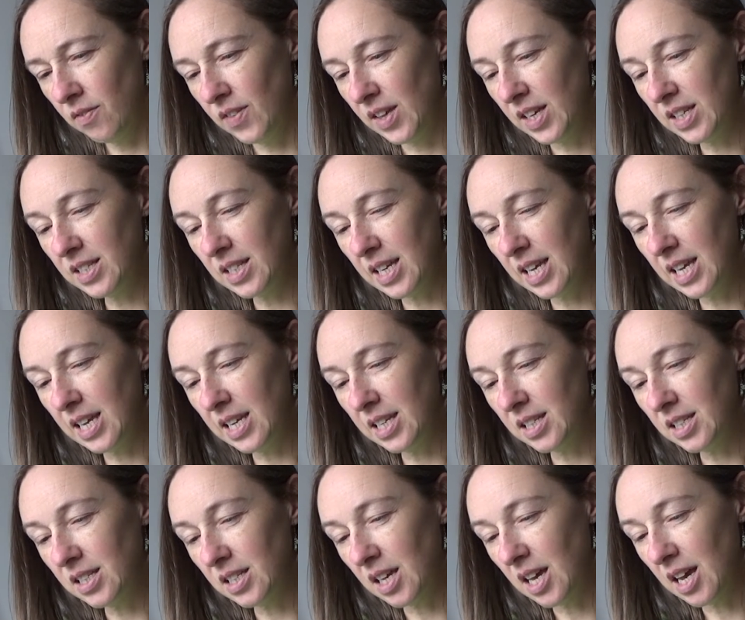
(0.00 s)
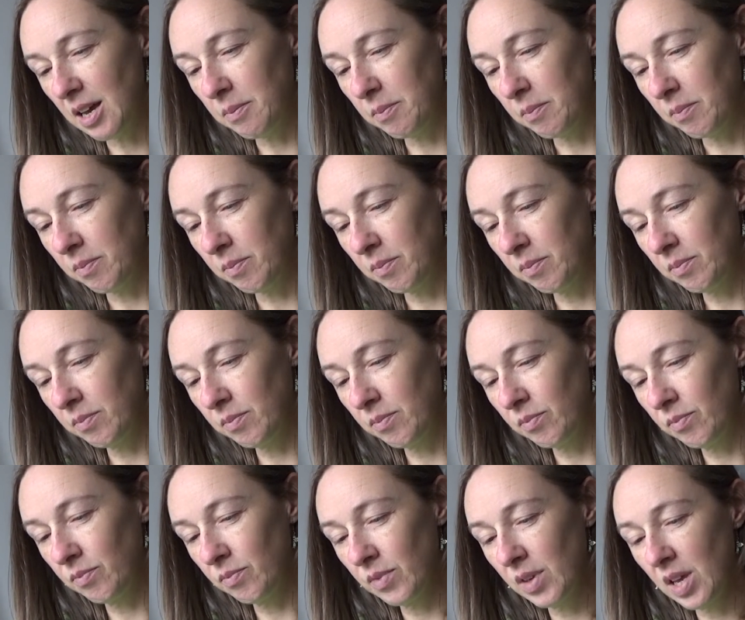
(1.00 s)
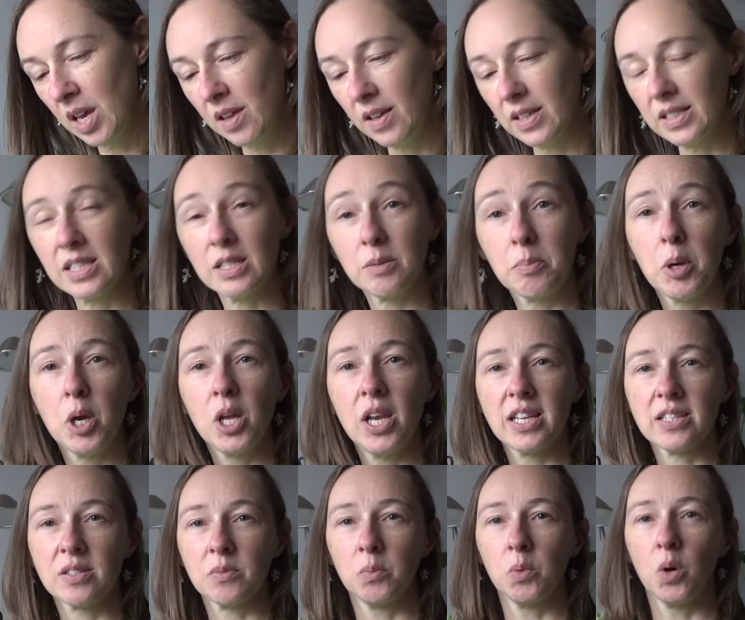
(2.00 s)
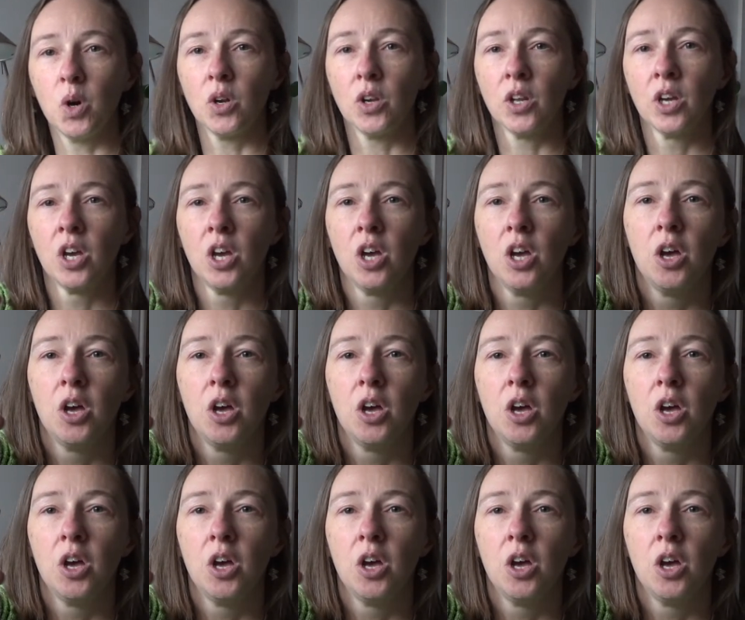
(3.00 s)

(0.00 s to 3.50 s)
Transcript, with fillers: This is um, this is a pearlescent one.